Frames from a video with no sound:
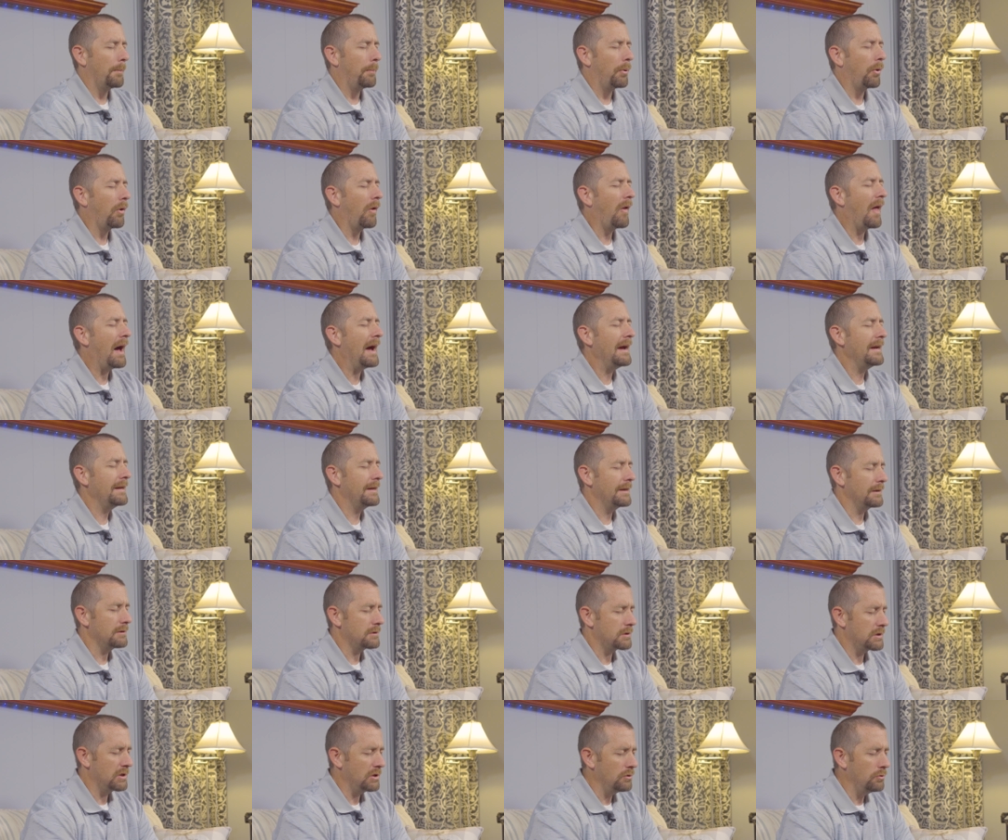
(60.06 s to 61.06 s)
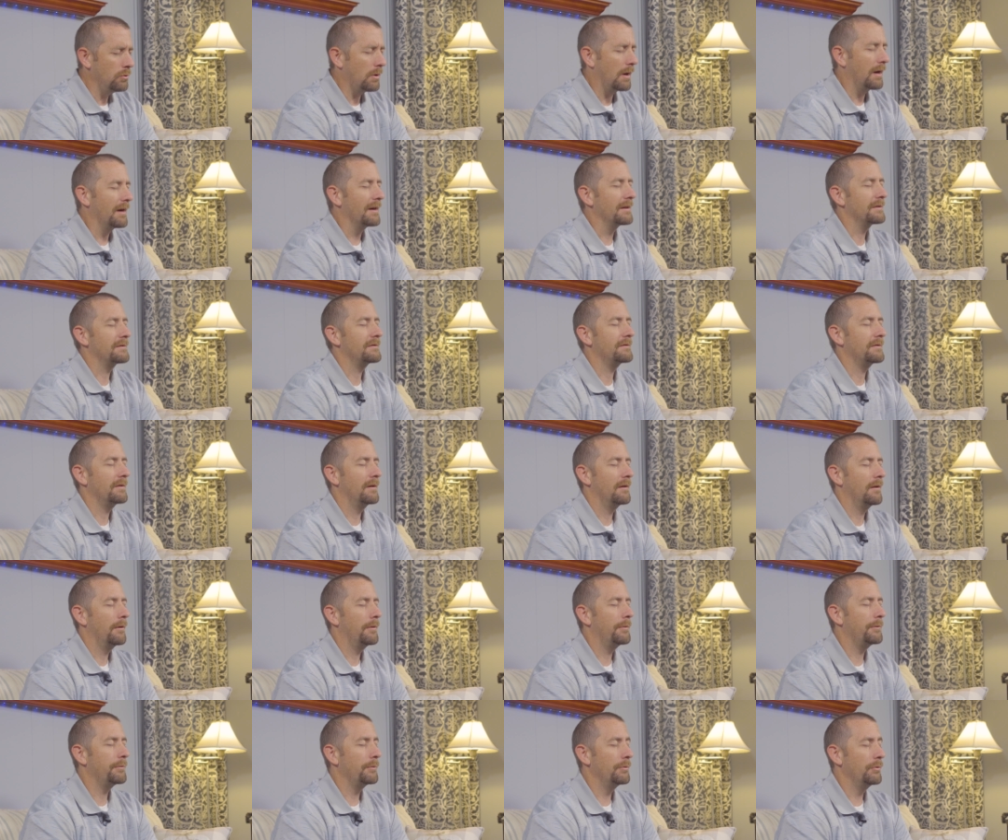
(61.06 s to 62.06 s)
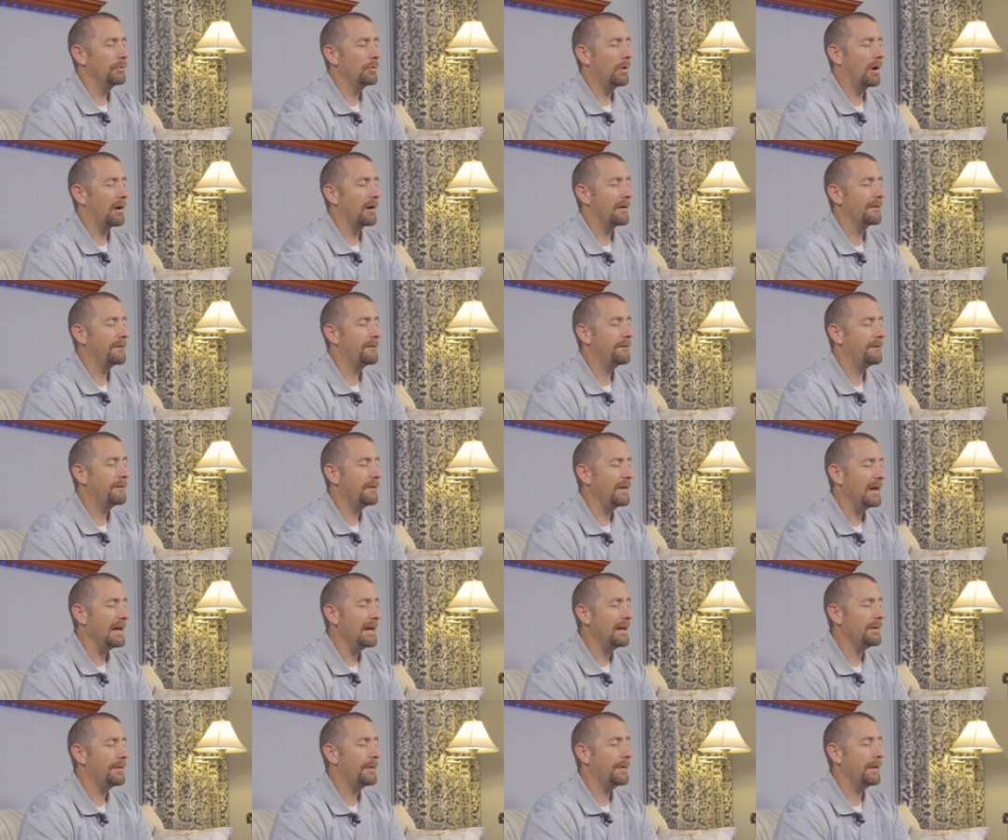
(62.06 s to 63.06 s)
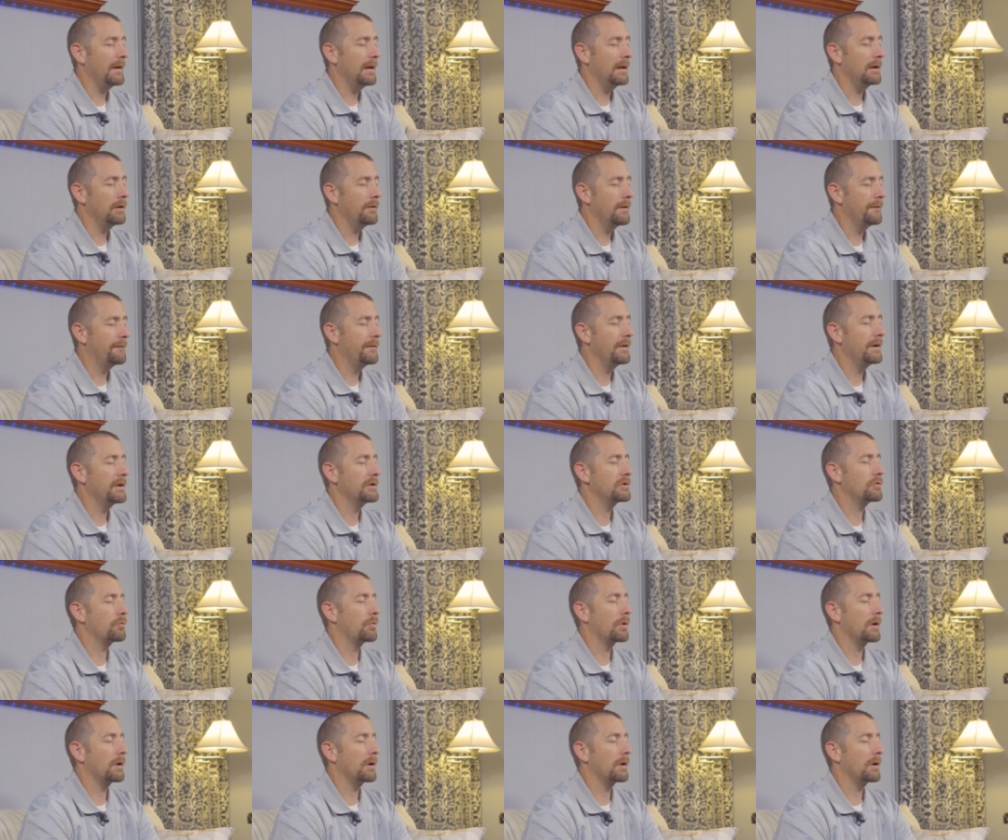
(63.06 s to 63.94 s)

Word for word: applied it to us through our faith in the finished